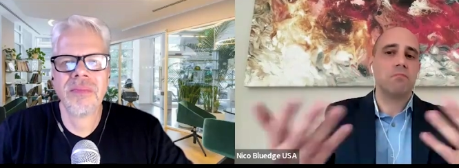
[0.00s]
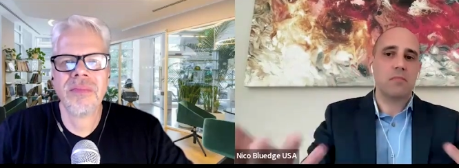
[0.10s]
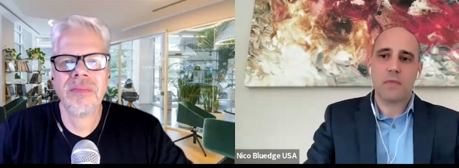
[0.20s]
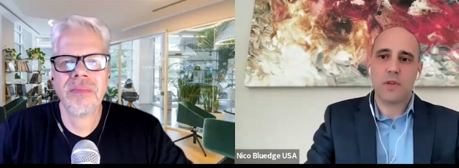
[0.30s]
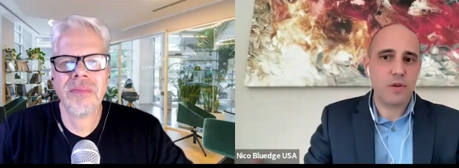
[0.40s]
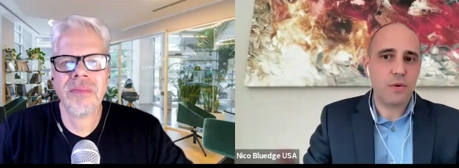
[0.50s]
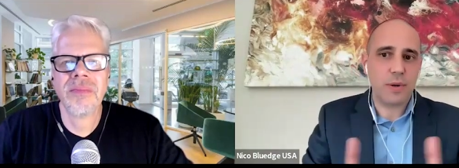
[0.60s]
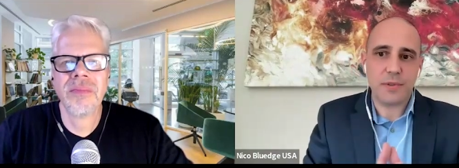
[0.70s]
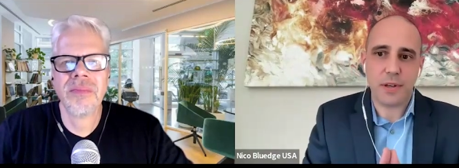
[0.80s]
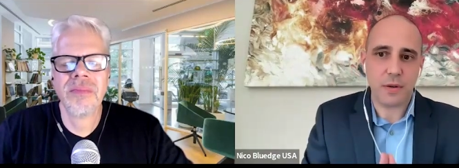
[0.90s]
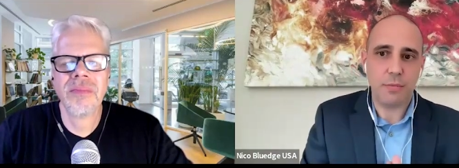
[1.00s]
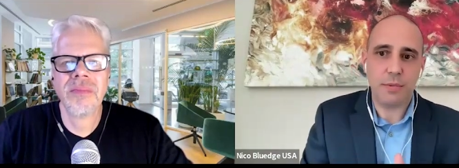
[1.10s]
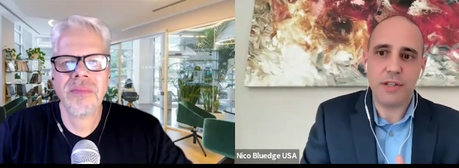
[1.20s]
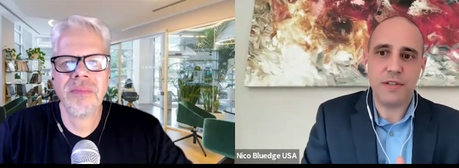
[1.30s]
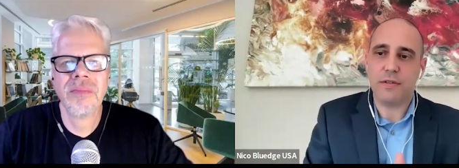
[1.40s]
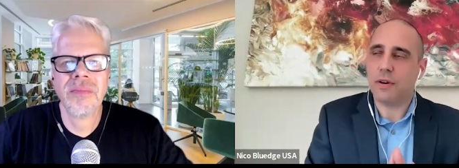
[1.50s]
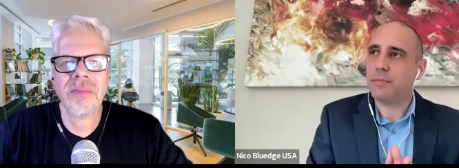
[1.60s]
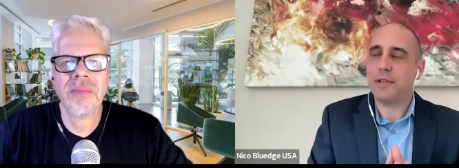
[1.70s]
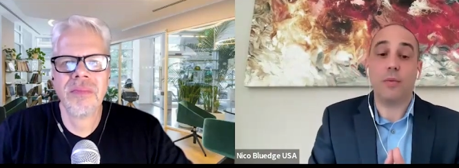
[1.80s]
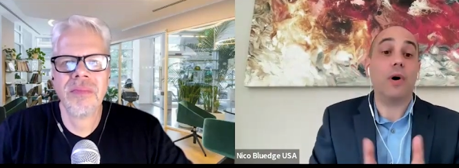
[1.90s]
Speaker 1: the new website will be
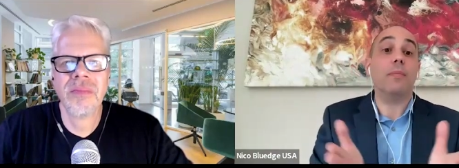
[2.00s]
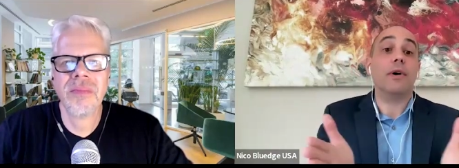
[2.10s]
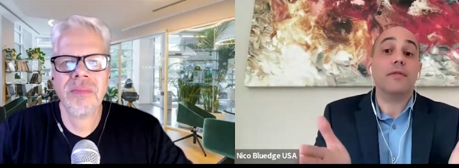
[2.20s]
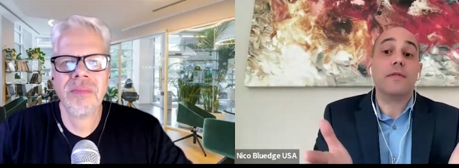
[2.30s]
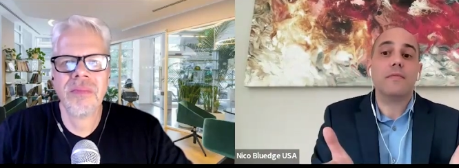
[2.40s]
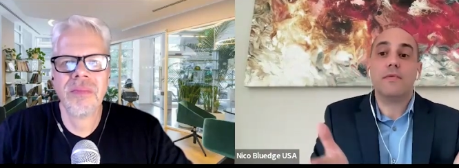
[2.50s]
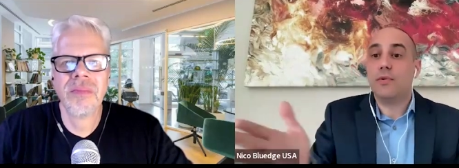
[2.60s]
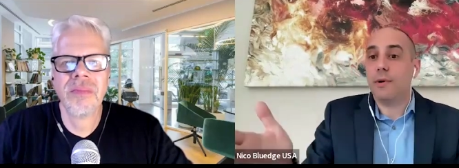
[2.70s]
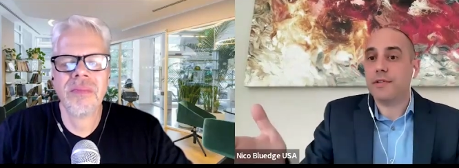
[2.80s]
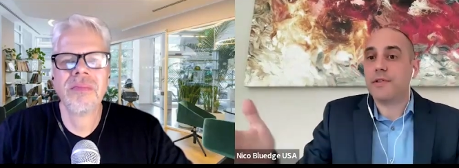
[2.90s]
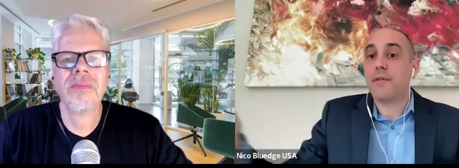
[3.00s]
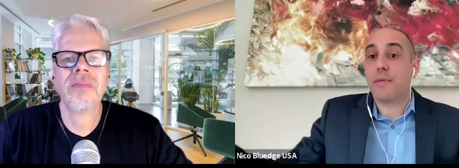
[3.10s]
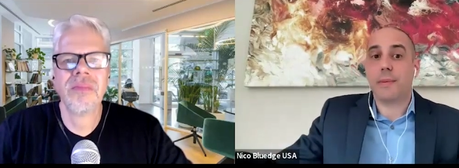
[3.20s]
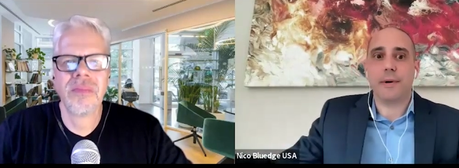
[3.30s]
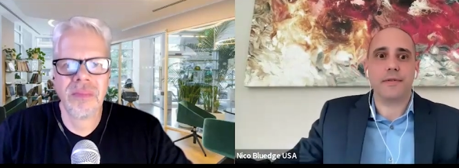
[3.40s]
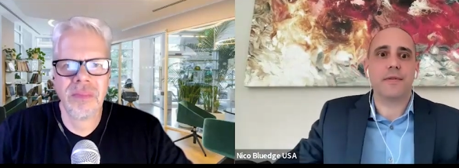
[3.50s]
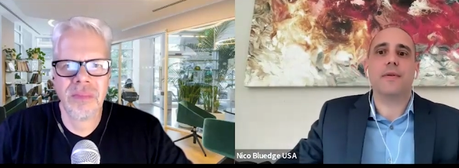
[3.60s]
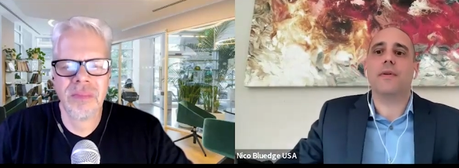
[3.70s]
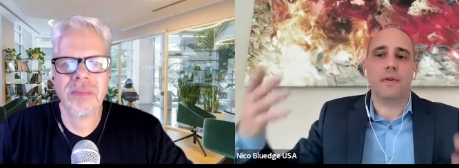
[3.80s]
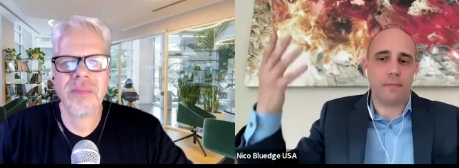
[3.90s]
developed in one month, two months, three months,
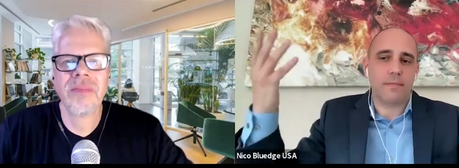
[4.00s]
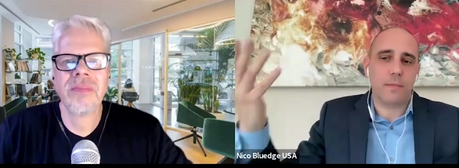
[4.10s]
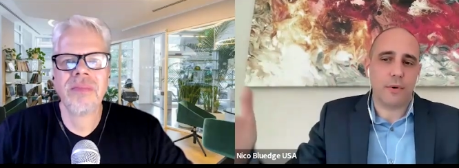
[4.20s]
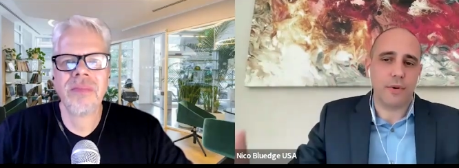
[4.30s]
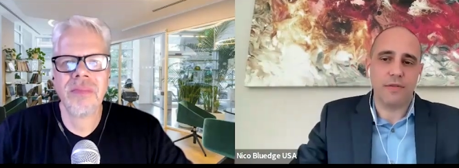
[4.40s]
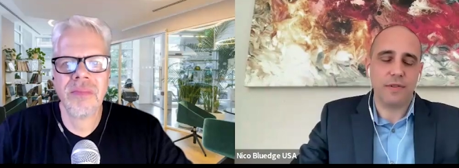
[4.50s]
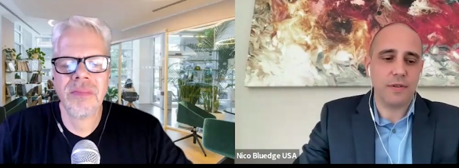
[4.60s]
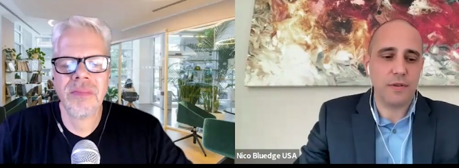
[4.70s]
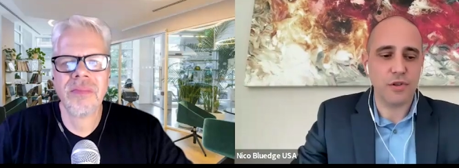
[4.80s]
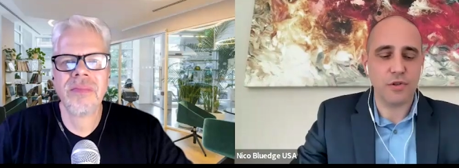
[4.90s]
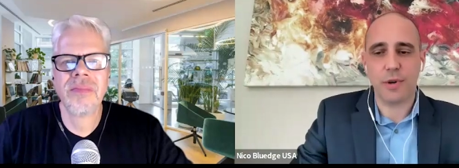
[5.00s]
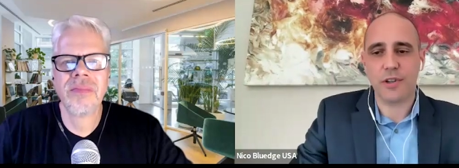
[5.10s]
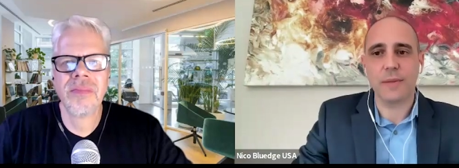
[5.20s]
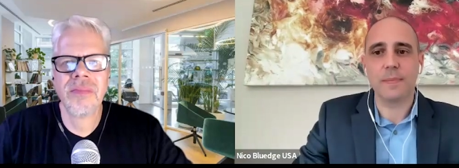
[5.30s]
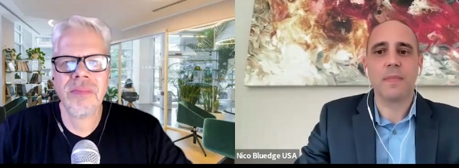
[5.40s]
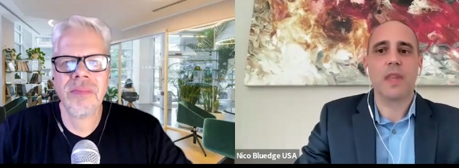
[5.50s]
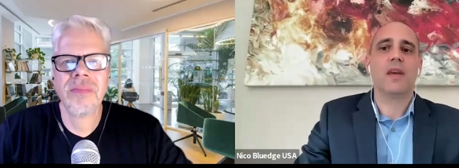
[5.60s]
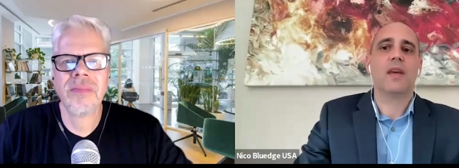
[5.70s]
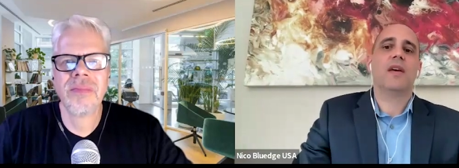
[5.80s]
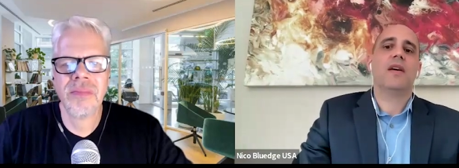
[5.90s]
or more if it's a huge
Speaker 2: project.
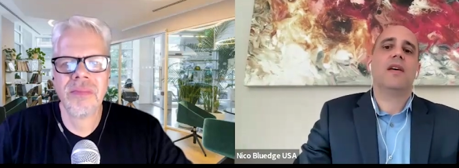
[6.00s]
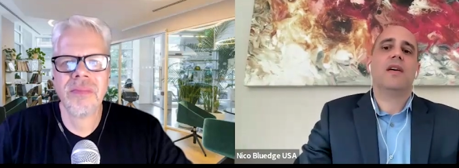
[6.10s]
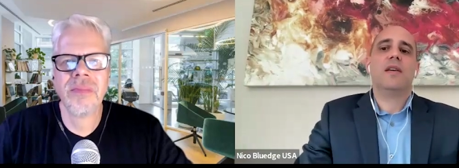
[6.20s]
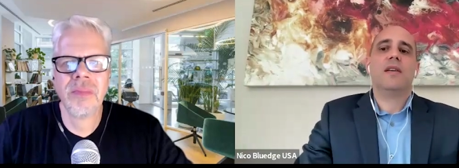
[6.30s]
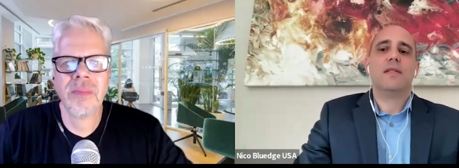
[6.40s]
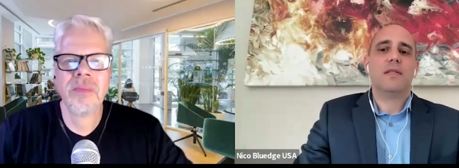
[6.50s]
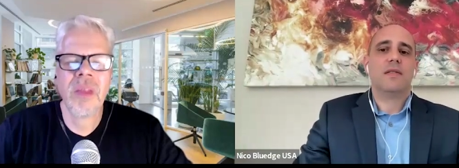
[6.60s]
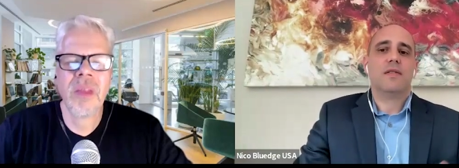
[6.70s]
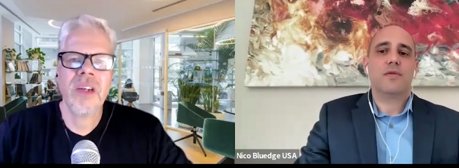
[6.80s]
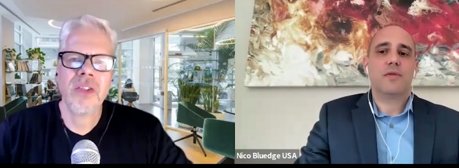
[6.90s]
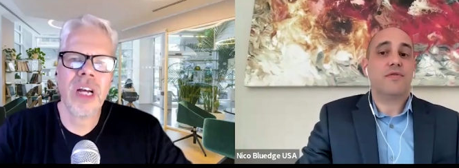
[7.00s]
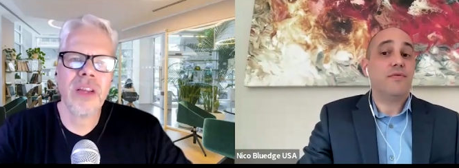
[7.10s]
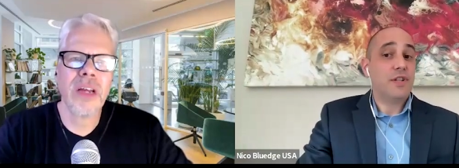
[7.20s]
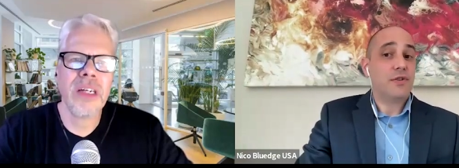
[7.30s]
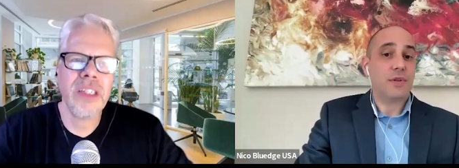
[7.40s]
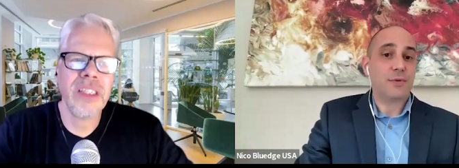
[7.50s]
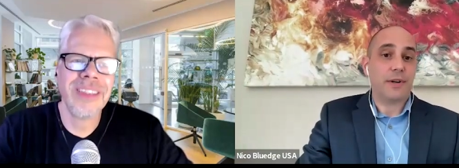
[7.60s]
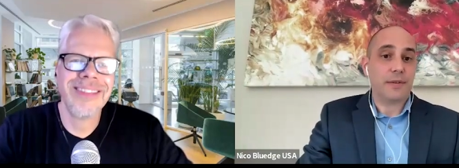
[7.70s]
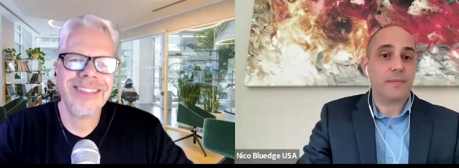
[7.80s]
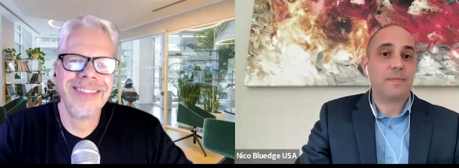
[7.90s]
Mm-hmm. So it's so really other,
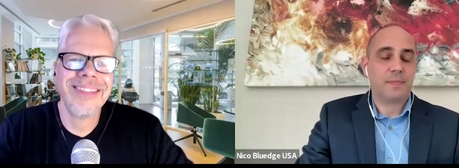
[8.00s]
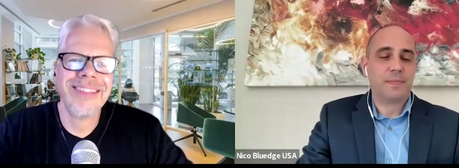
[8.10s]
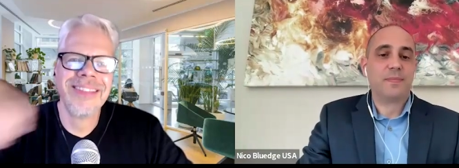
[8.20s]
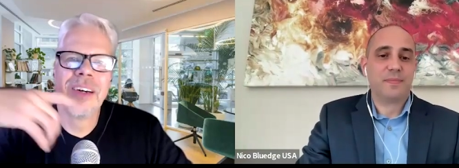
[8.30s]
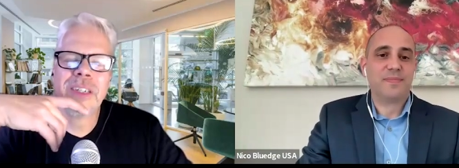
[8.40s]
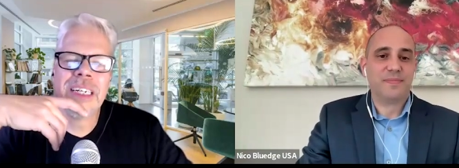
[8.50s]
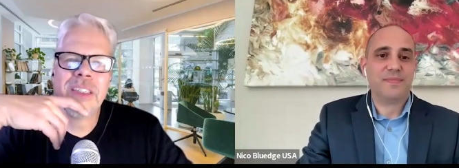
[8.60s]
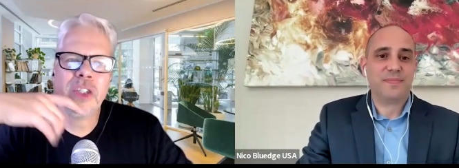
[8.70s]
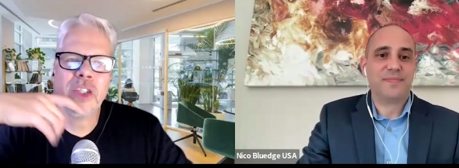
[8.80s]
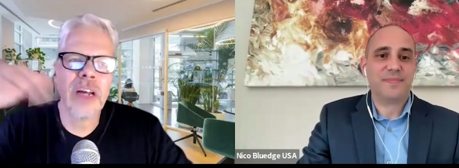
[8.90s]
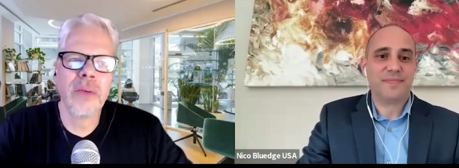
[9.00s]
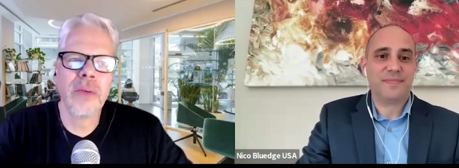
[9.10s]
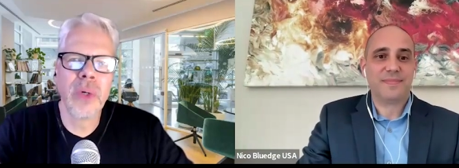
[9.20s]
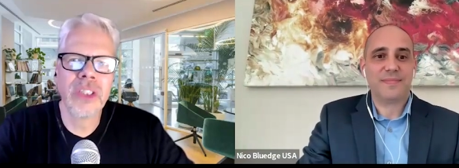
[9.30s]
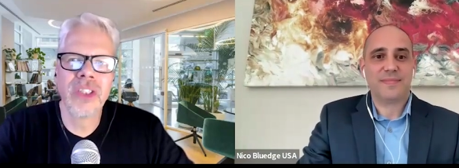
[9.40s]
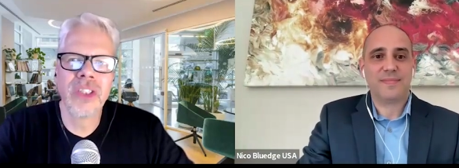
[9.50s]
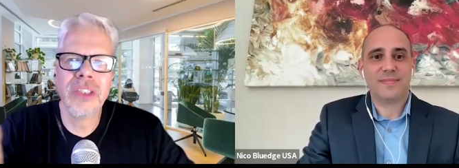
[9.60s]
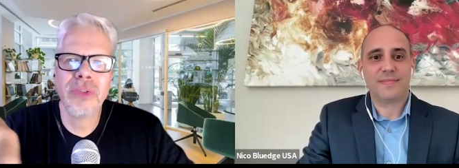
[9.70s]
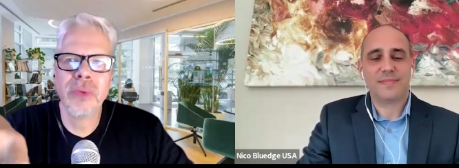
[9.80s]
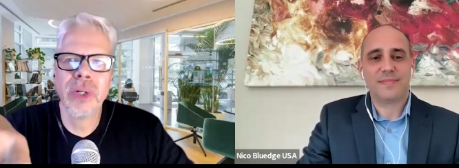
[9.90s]
transparent. Okay. So in other words,
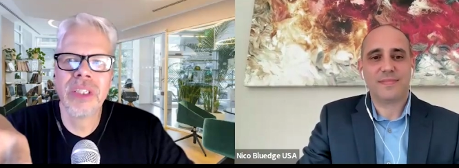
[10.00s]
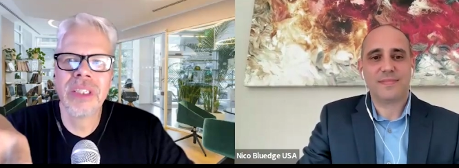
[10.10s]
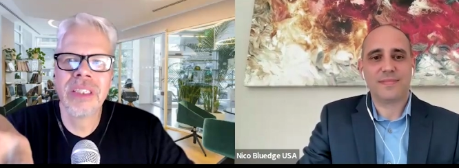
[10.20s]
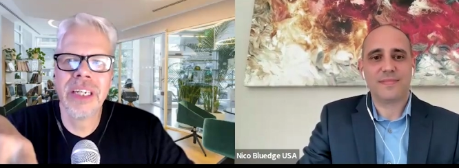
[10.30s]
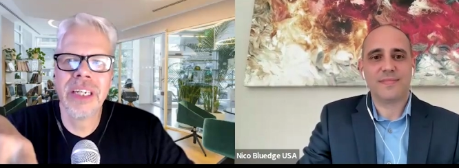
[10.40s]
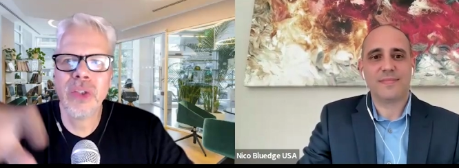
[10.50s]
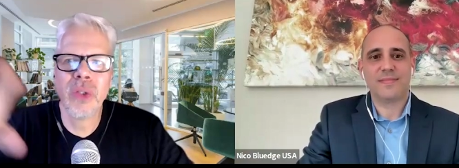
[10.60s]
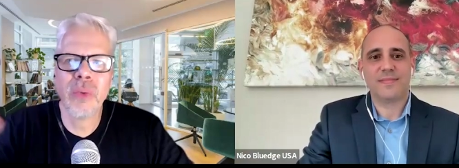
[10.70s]
if you want to get your